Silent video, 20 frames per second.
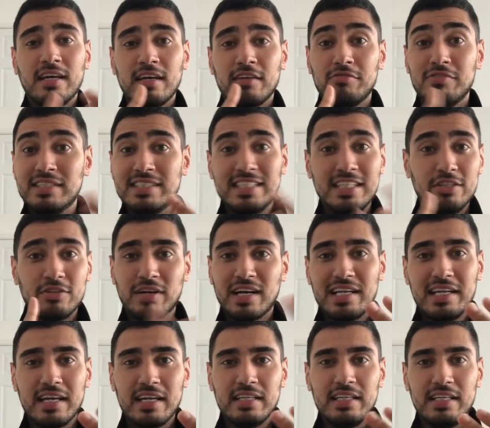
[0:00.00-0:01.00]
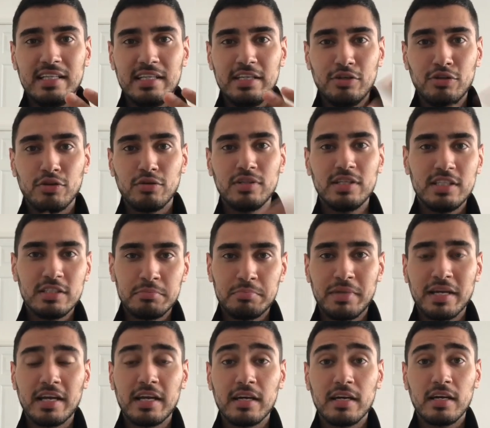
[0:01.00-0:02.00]
Vecino, Gagliardini, these
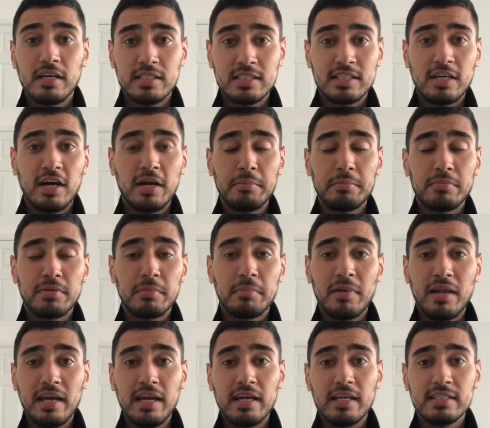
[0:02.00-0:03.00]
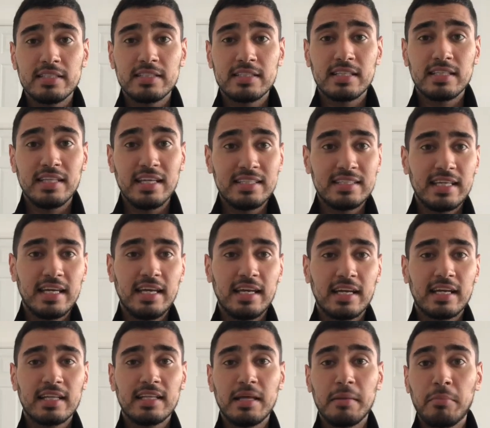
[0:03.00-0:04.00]
bigger type players,
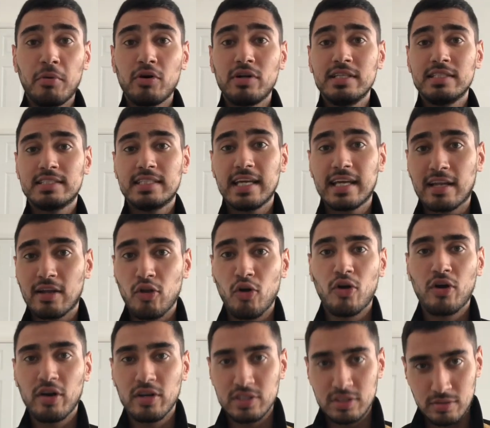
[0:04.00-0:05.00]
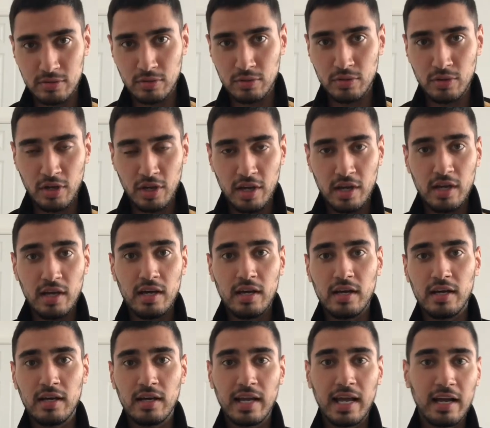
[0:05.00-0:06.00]
their bodies take longer to
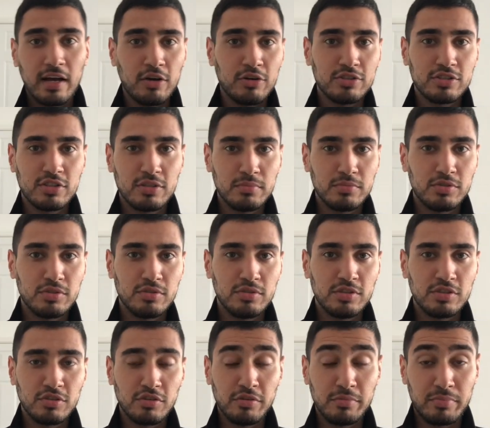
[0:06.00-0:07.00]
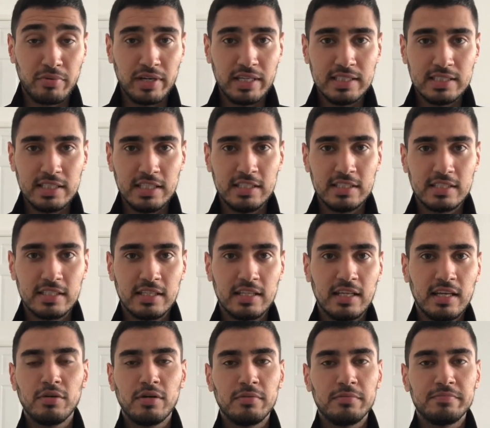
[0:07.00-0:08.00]
get accustomed to the sort of pre-season.
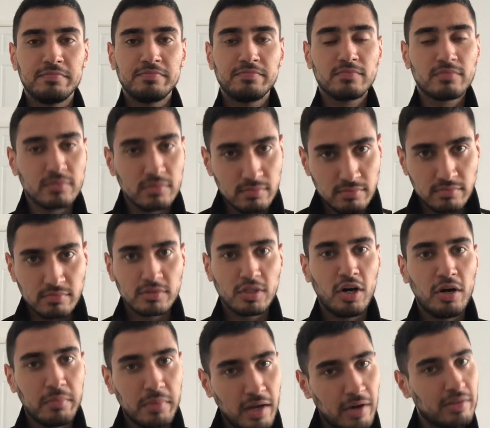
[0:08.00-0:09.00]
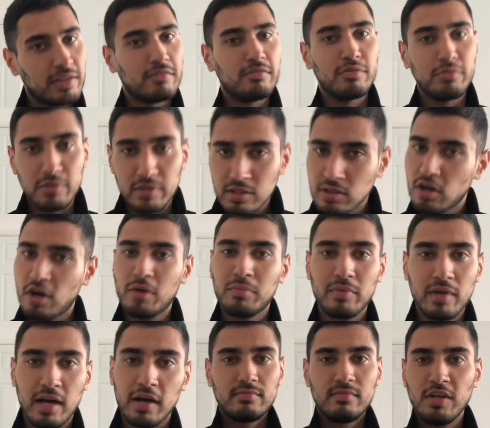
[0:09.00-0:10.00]
Calm down, everyone, calm
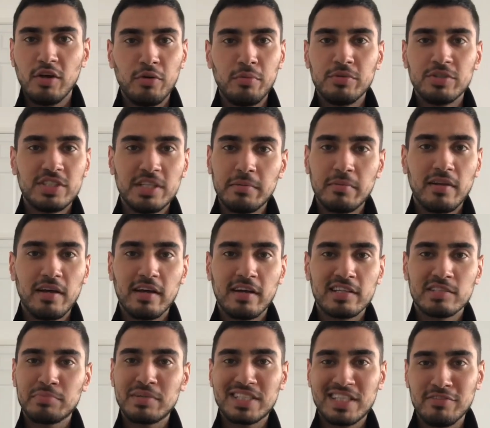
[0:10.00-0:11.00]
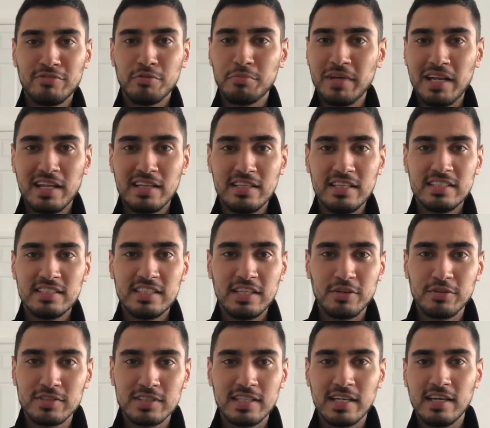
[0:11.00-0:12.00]
down. It almost seemed like, especially for Milanisti,
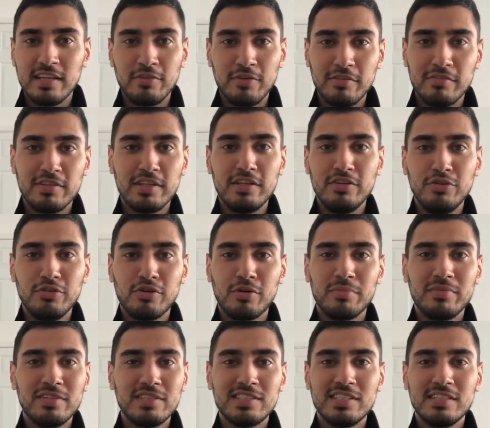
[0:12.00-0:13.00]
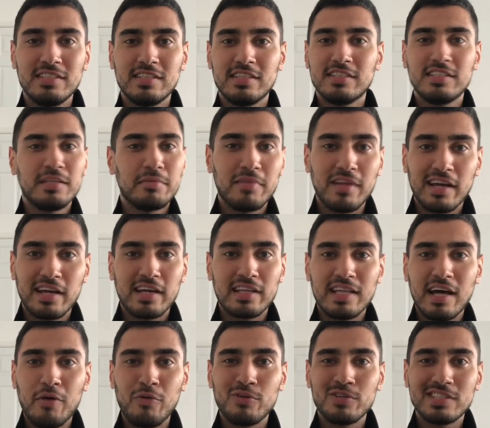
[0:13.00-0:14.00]
because they're not even in Europe this season, it seemed like
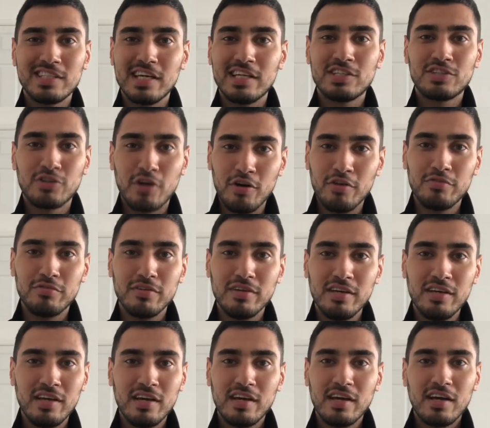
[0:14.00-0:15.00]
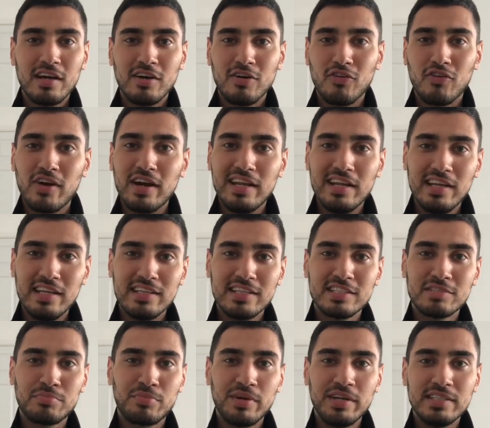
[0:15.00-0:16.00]
that was their trophy already in
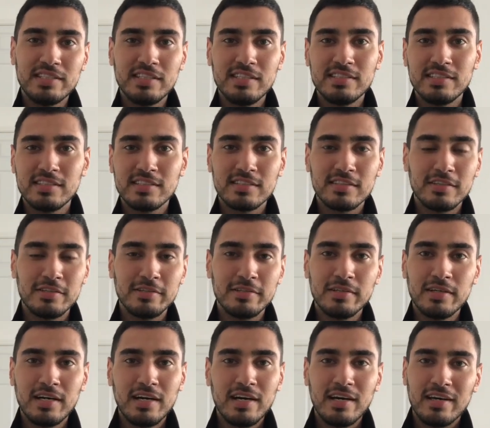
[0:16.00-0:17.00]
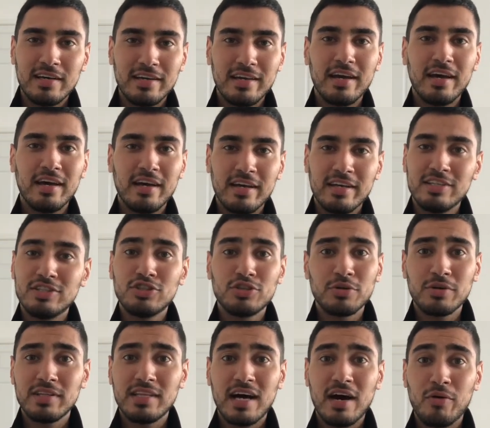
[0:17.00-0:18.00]
this pre-season. So yeah,
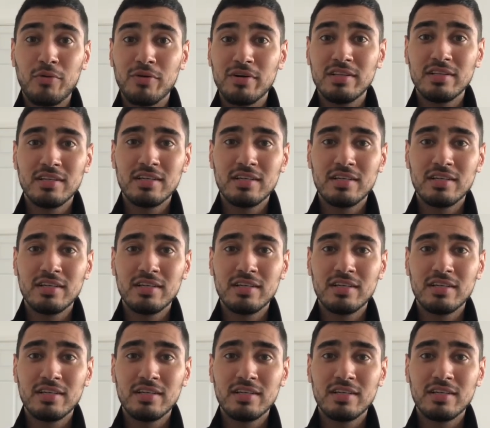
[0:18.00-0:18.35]
enjoyed that one,